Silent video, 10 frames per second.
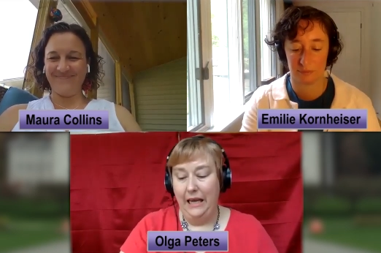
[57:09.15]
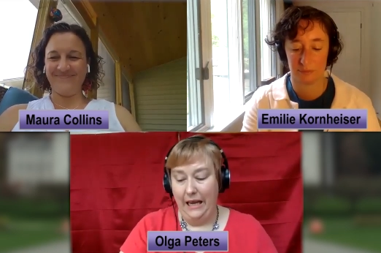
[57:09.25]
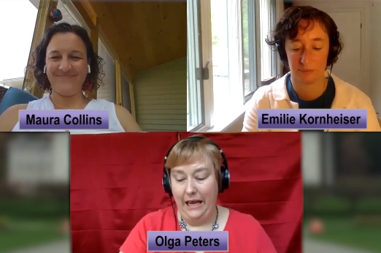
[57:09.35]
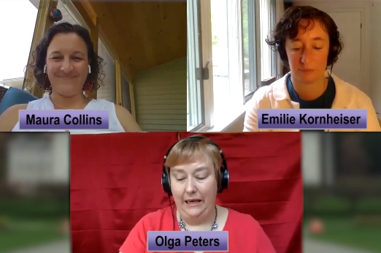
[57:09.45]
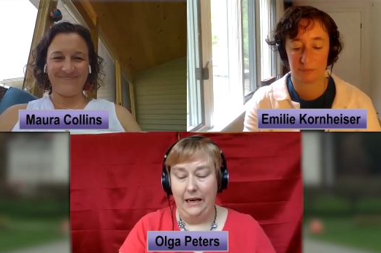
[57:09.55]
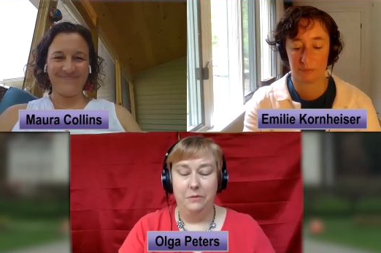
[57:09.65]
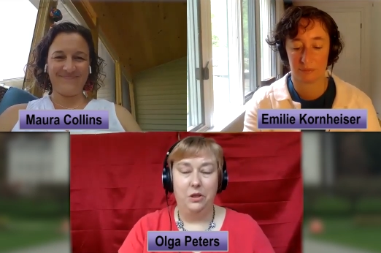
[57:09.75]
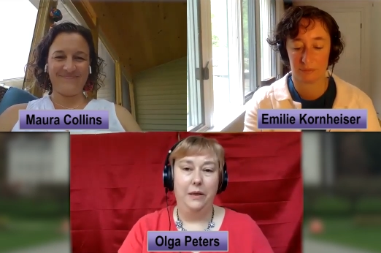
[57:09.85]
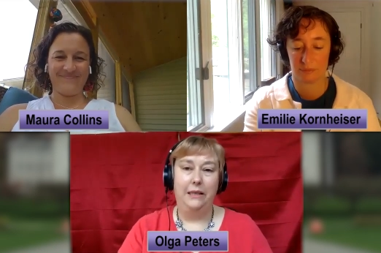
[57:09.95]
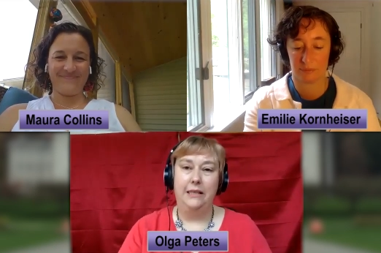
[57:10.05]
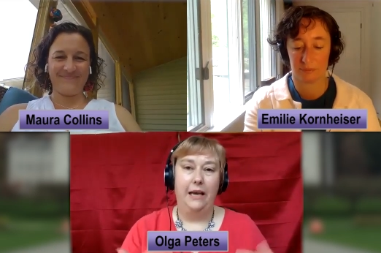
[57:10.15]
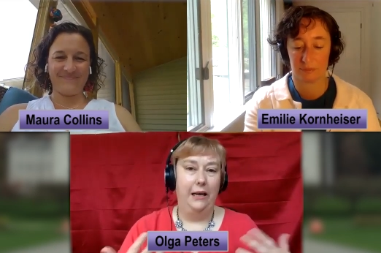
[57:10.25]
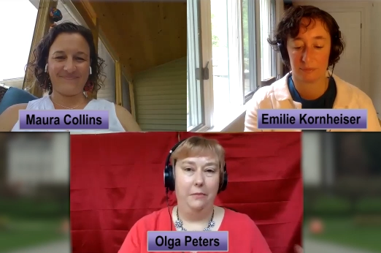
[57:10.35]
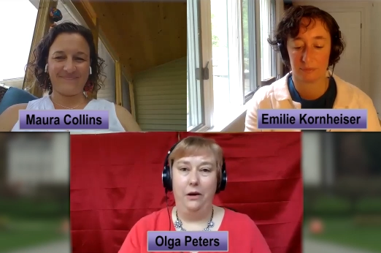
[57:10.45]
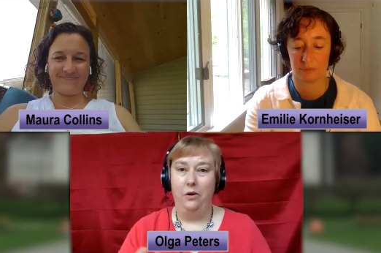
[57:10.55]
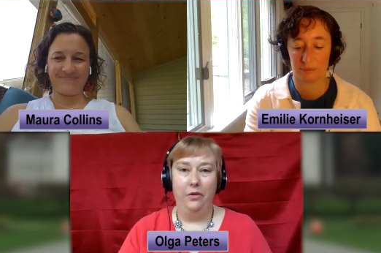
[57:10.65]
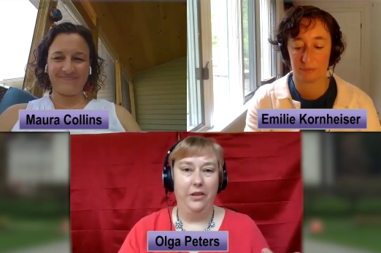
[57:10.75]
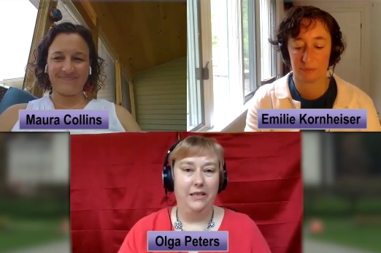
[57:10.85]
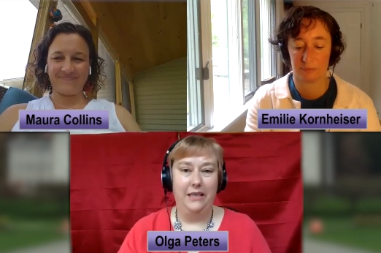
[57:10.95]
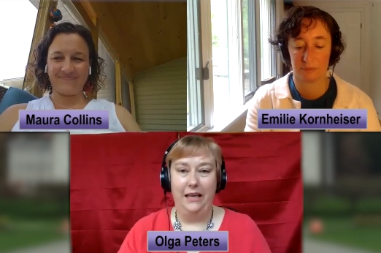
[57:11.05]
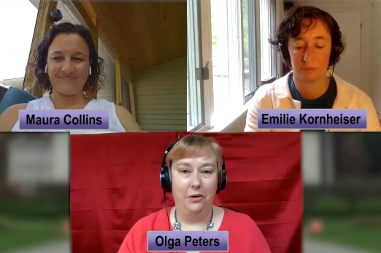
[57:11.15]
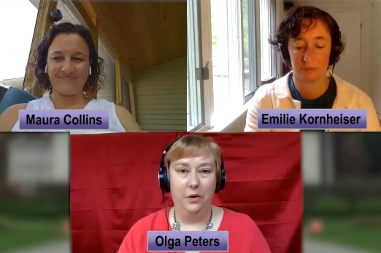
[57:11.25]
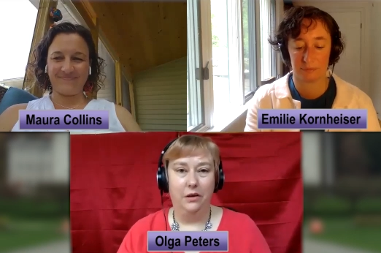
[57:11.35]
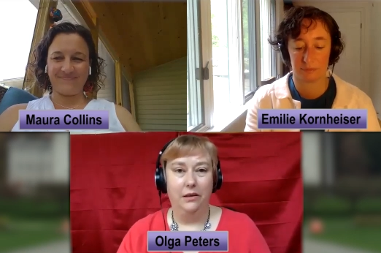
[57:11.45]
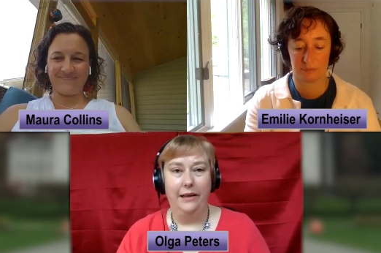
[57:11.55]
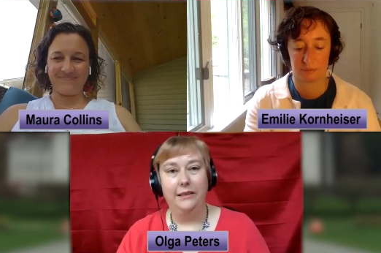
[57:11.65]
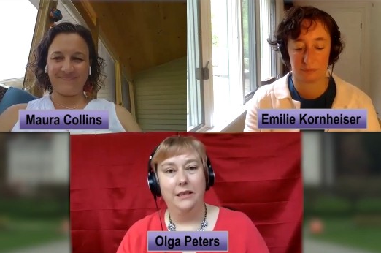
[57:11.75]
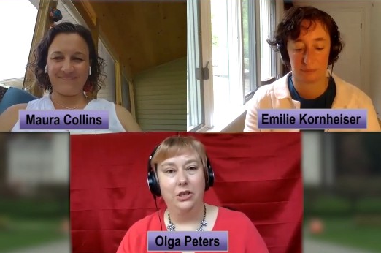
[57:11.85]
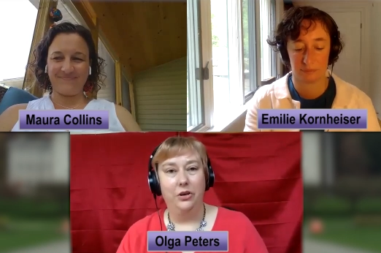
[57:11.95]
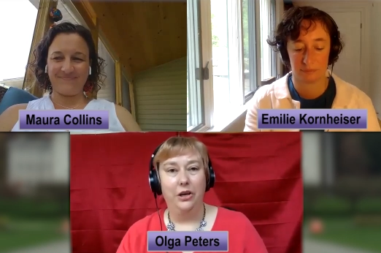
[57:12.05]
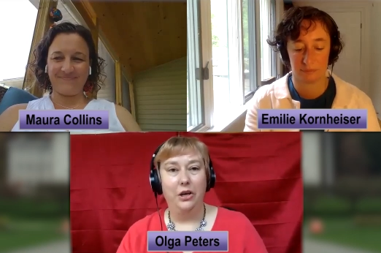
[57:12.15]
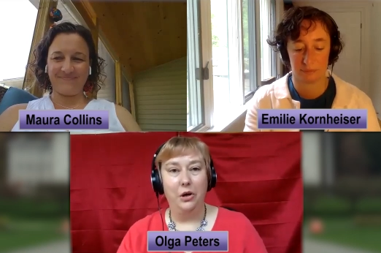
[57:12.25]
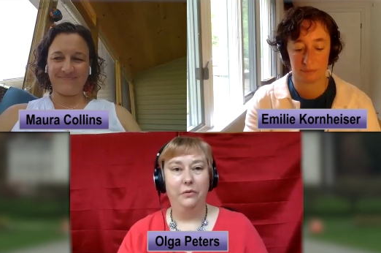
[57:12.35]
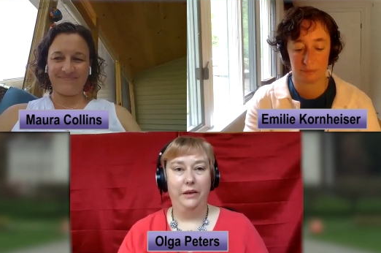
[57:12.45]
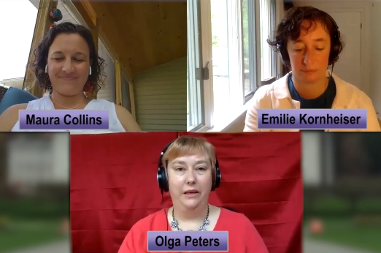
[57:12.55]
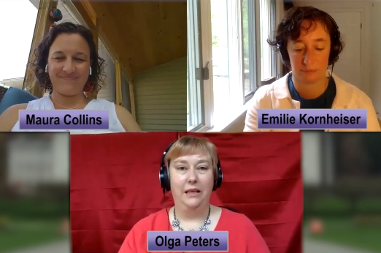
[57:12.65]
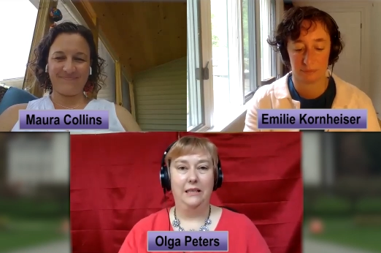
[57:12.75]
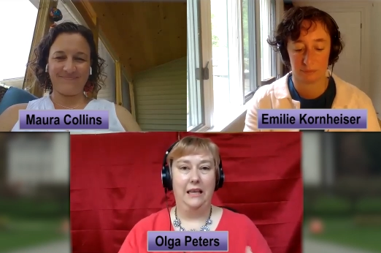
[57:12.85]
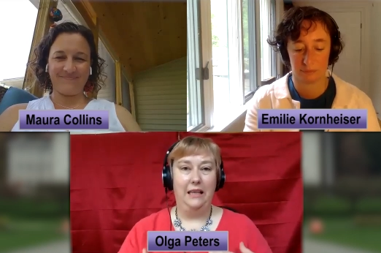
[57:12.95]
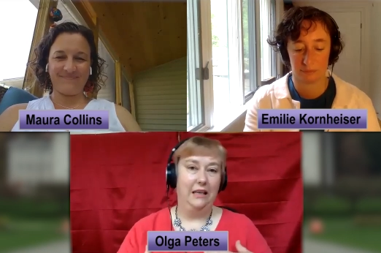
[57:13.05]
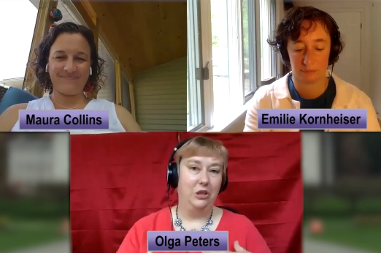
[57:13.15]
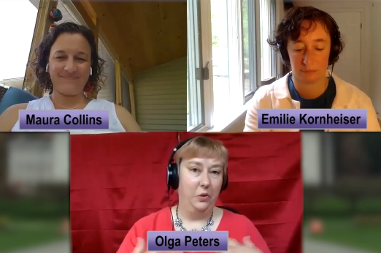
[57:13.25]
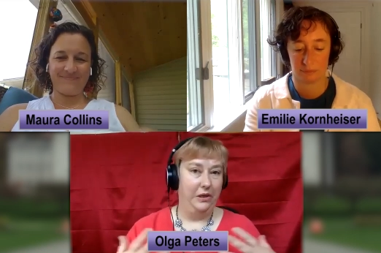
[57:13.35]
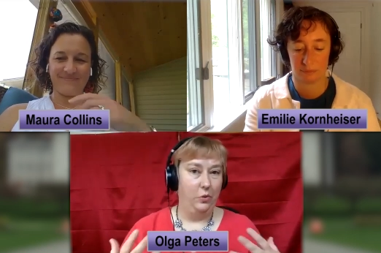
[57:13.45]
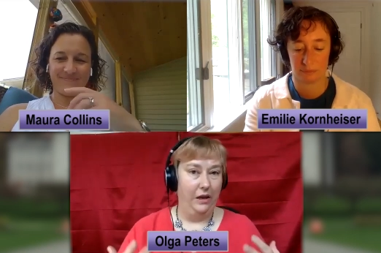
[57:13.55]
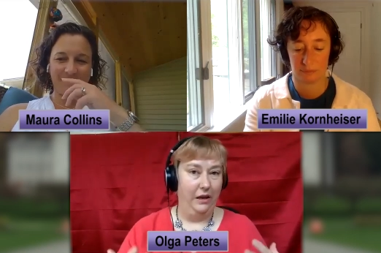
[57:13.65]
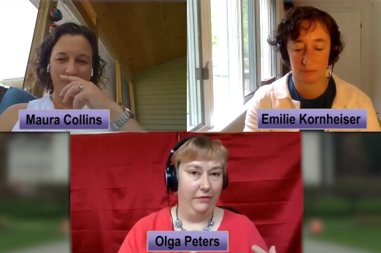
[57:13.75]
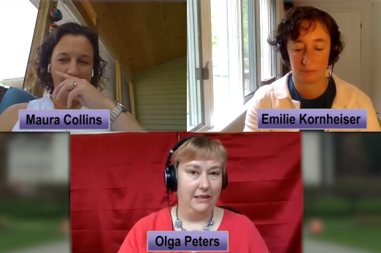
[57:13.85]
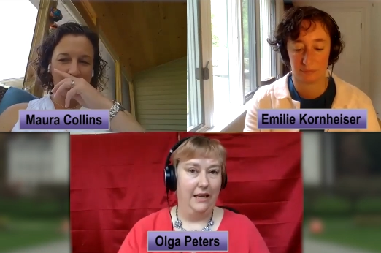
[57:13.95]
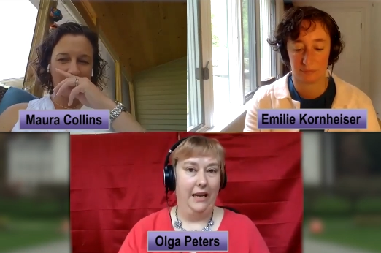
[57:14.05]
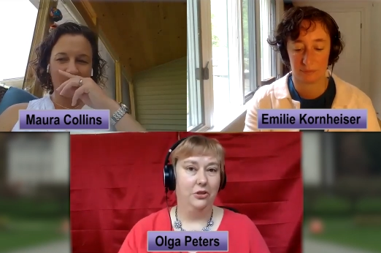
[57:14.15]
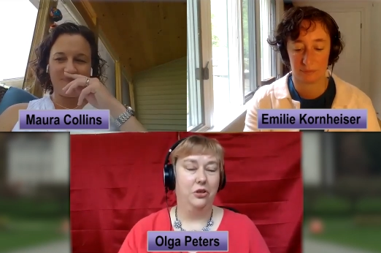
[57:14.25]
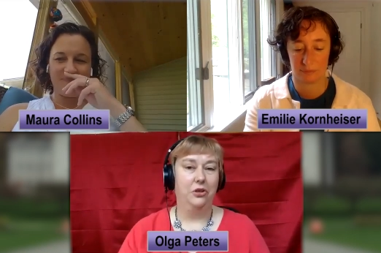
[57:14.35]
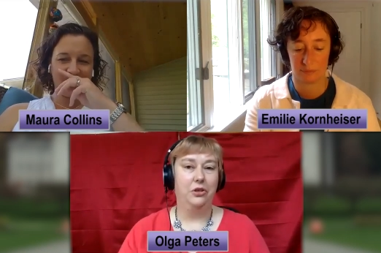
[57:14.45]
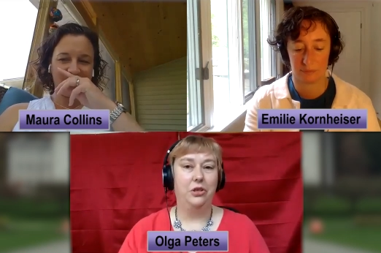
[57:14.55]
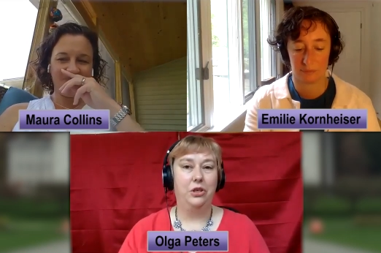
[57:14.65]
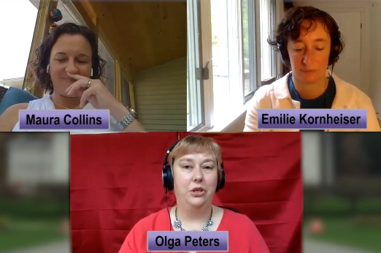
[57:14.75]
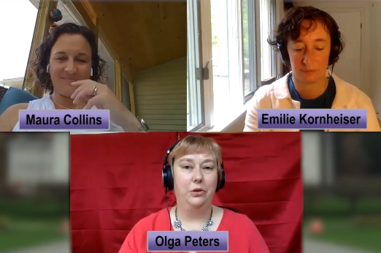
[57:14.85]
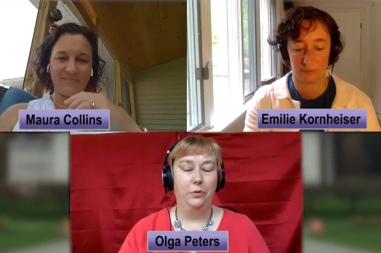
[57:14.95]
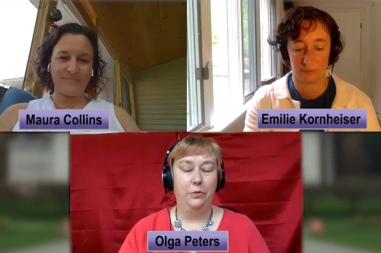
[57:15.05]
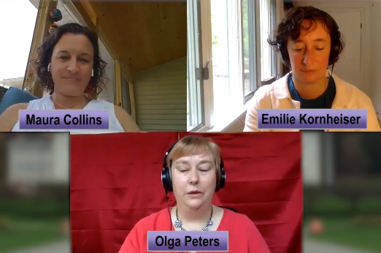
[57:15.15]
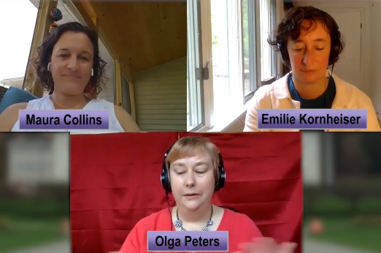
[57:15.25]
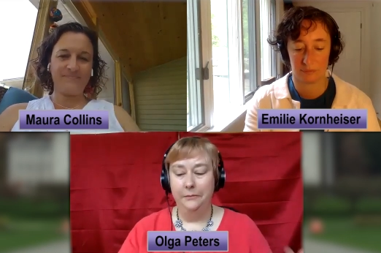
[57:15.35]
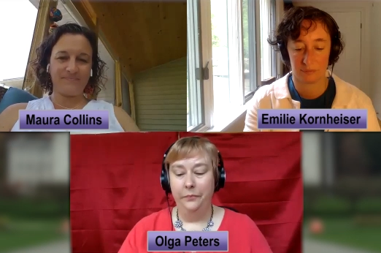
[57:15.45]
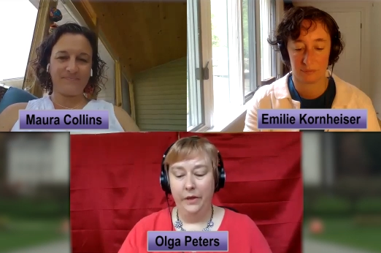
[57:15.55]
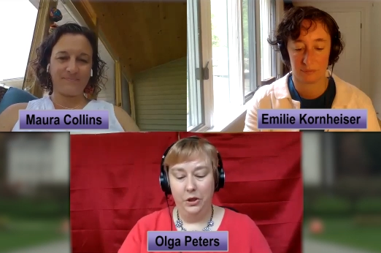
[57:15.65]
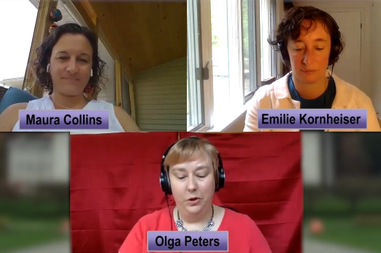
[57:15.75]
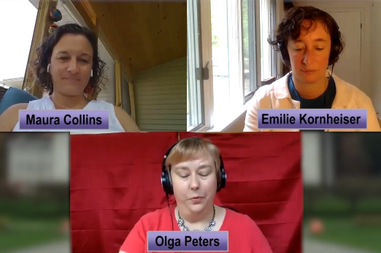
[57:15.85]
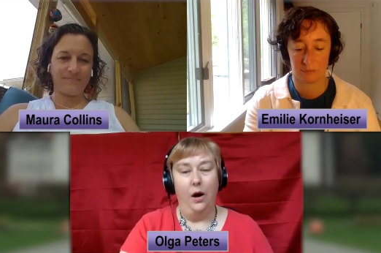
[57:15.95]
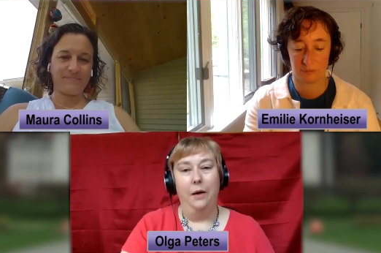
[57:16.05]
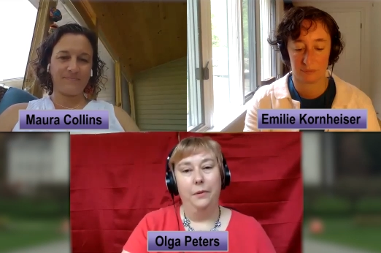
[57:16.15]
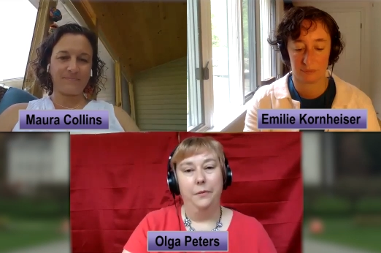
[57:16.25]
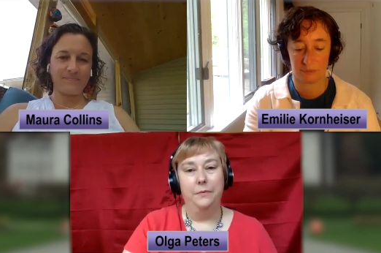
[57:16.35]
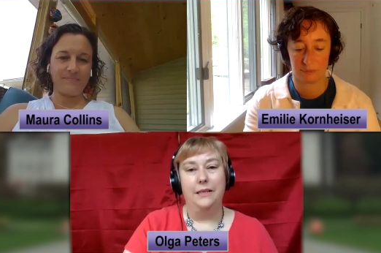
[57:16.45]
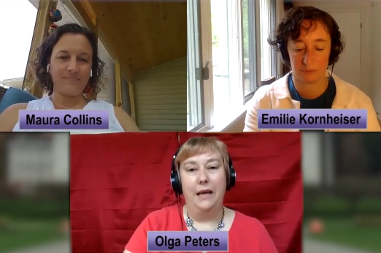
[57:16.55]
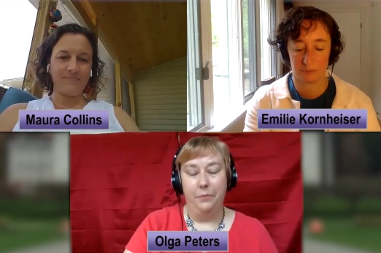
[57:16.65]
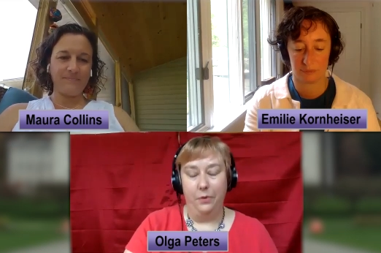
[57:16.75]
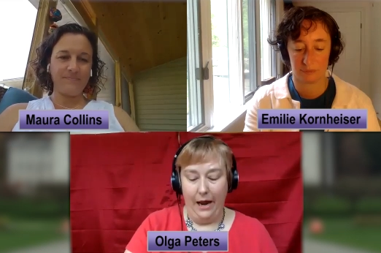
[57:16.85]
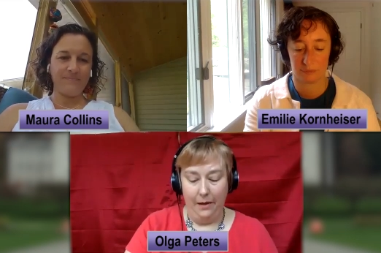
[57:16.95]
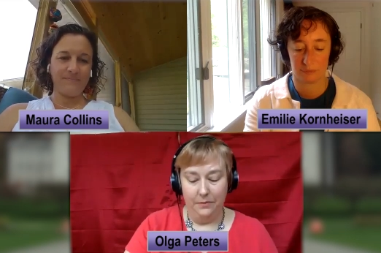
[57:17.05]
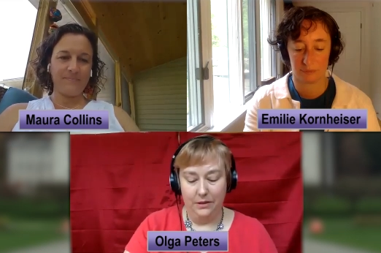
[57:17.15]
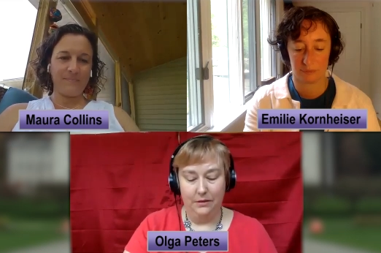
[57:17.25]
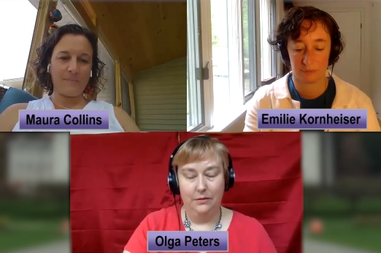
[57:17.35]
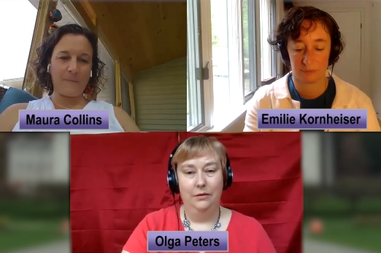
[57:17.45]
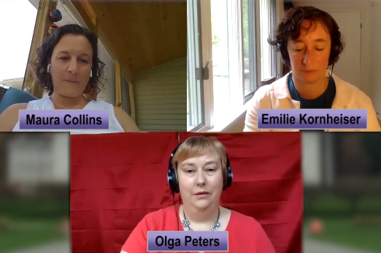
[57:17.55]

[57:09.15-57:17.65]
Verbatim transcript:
Speaker 1: And I'm so excited about all the data we're collecting during COVID because I think it's going to give us answers to to problems that perhaps